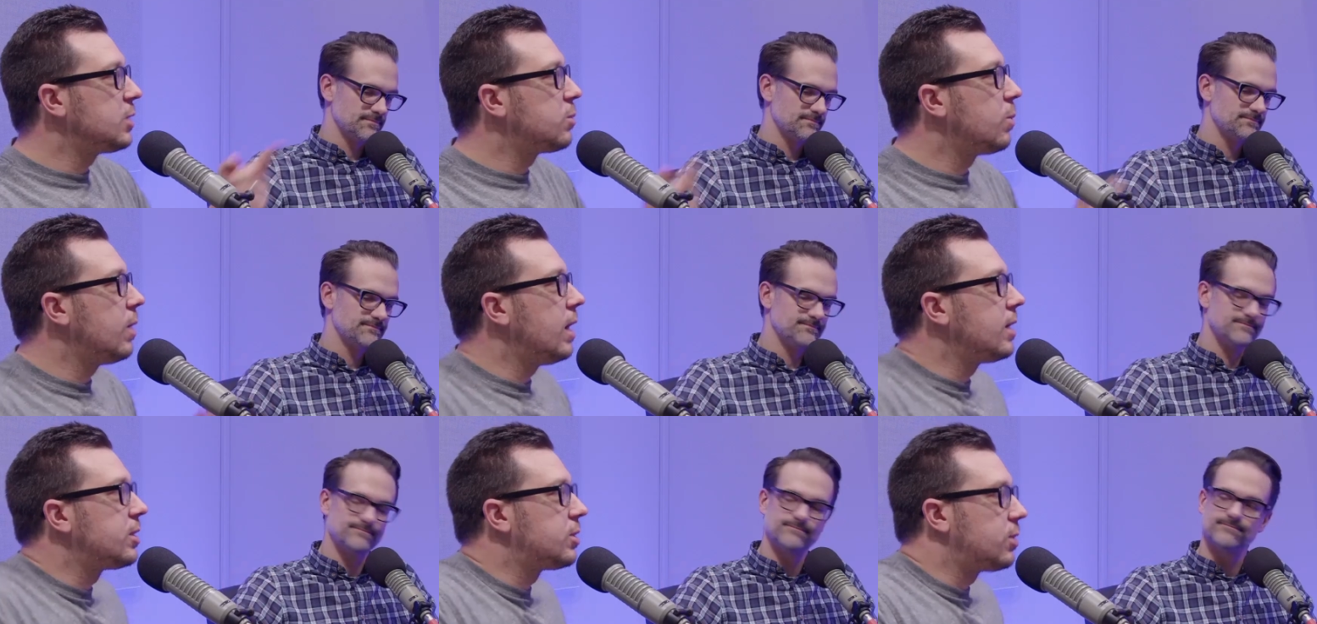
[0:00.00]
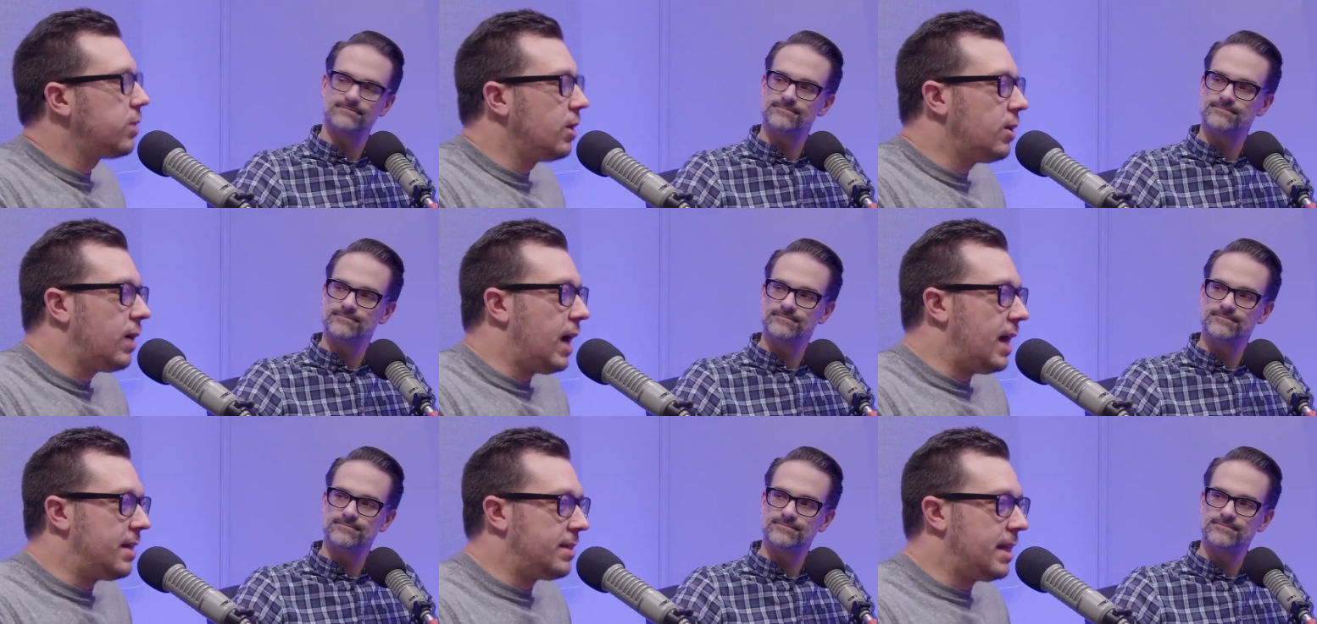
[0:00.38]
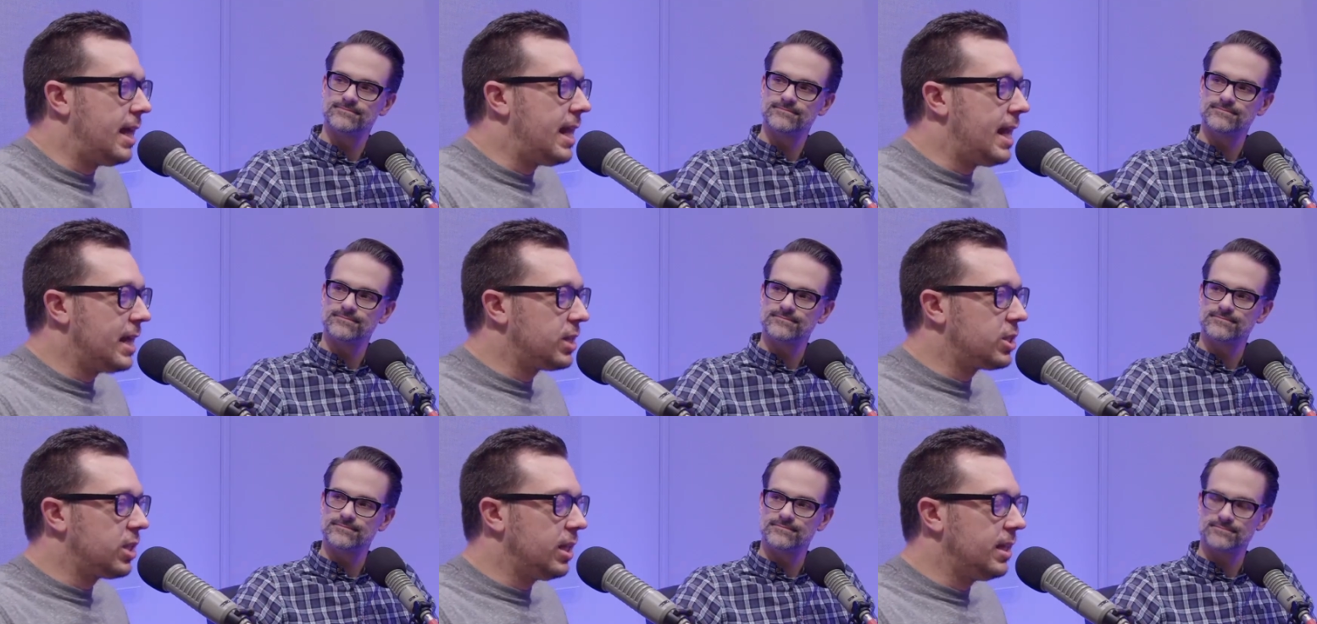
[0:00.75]
Speaker 1: what actually I, that
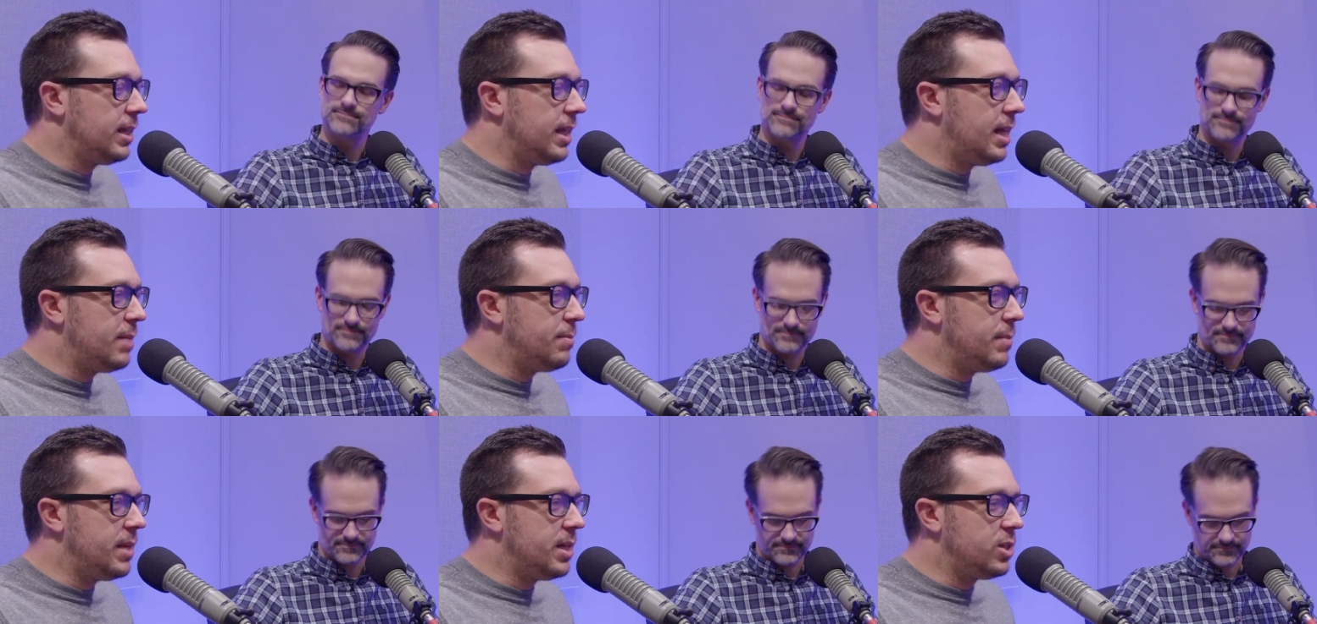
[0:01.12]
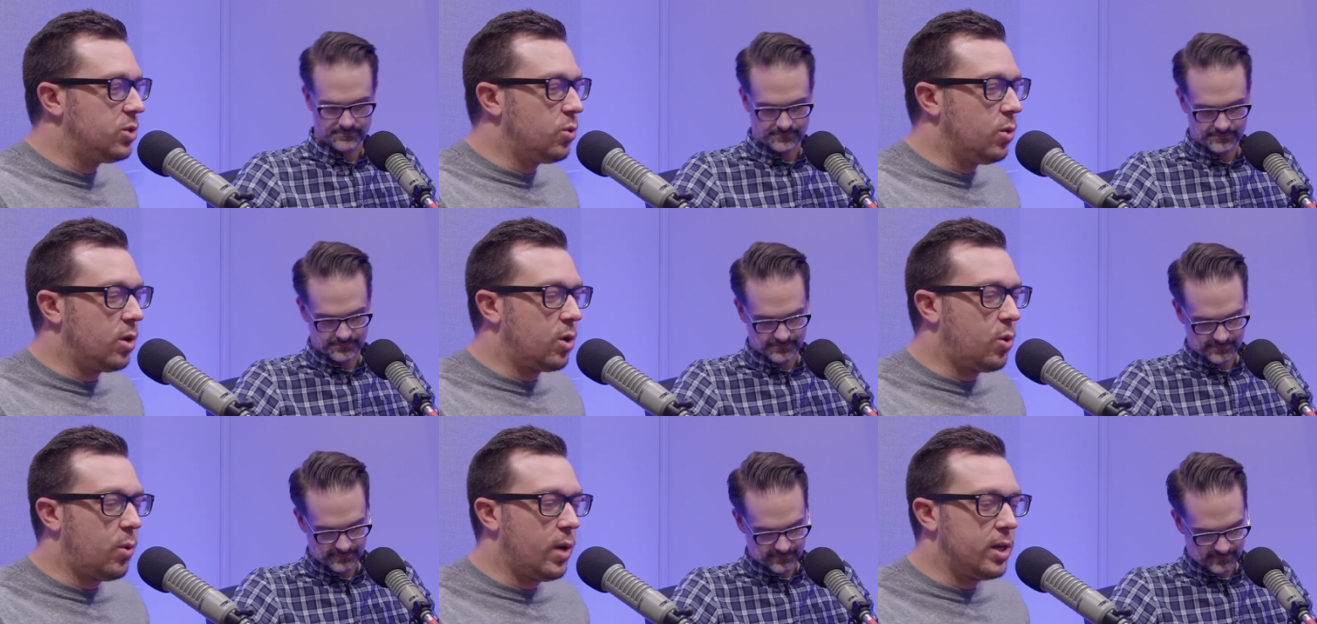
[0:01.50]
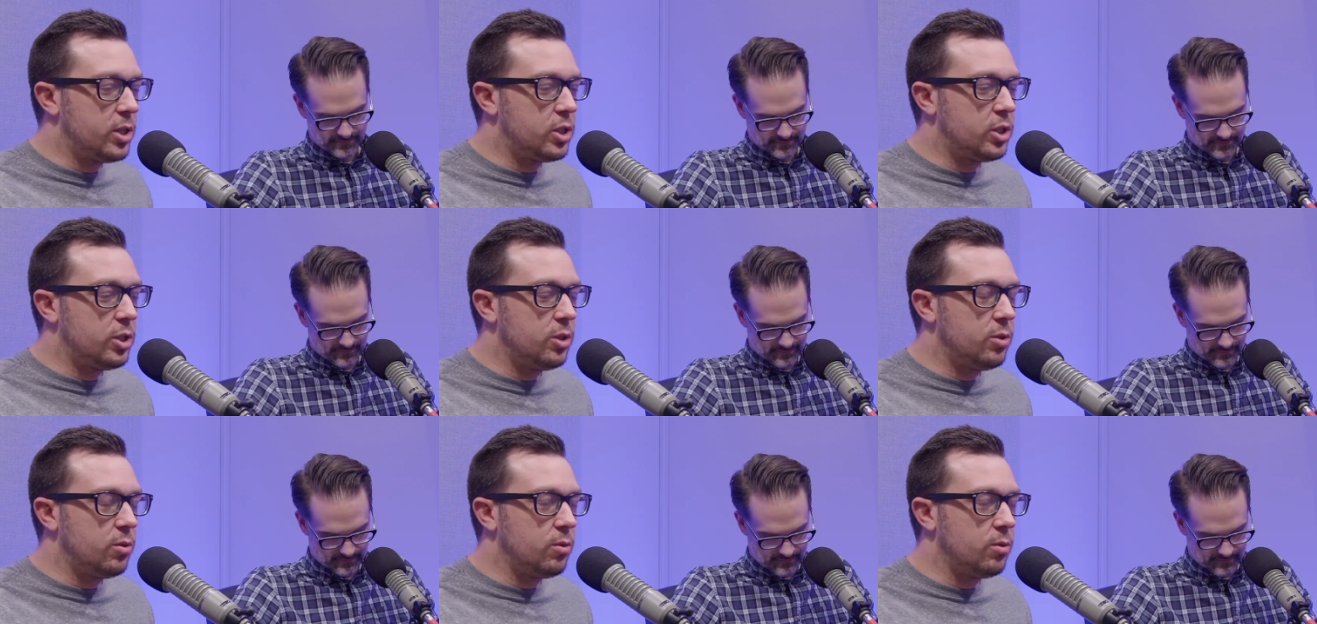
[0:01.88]
actually led me into a question